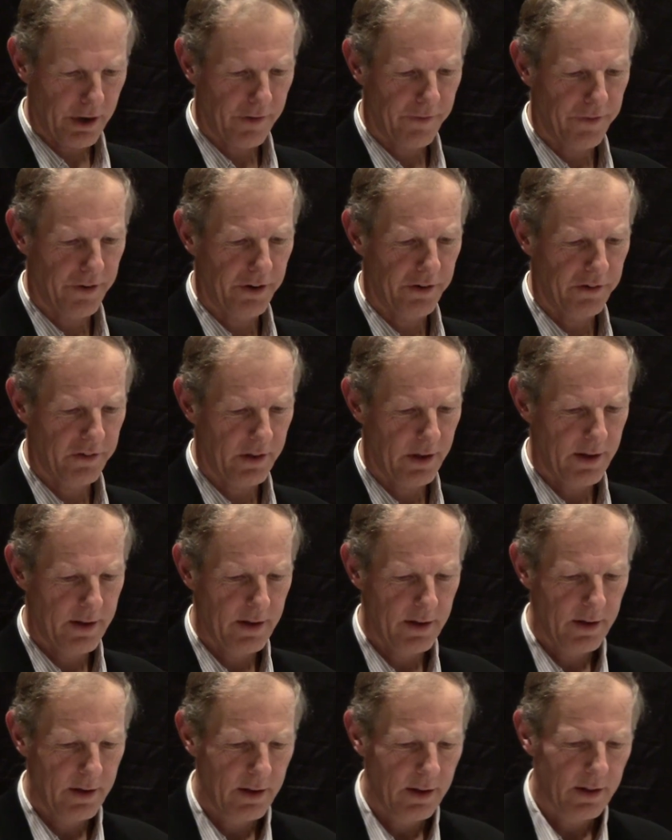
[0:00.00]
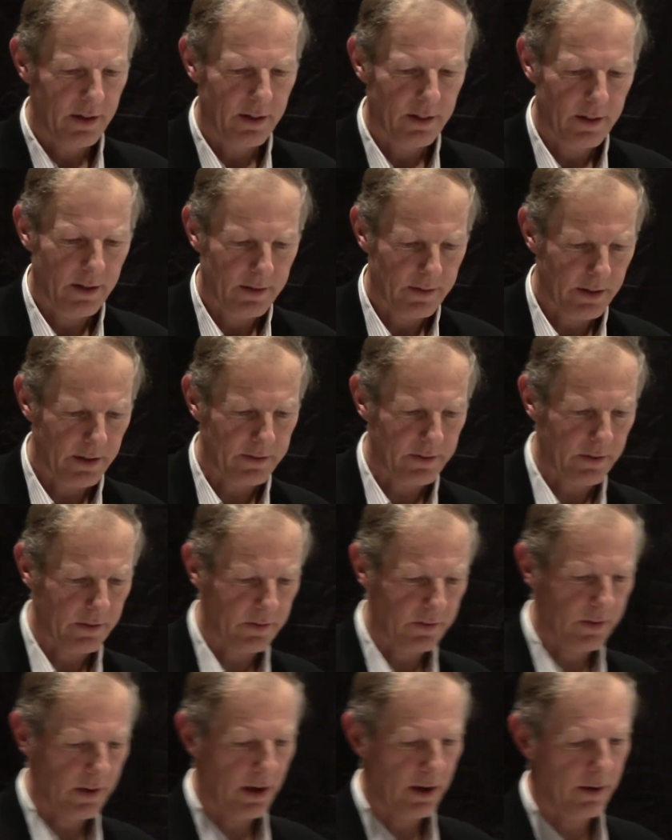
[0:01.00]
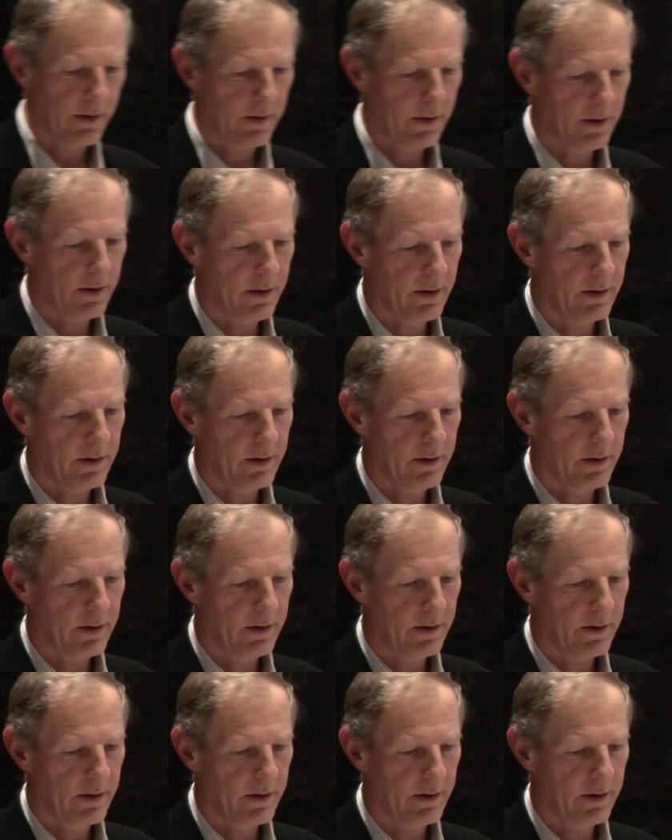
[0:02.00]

go here first. This is, uh,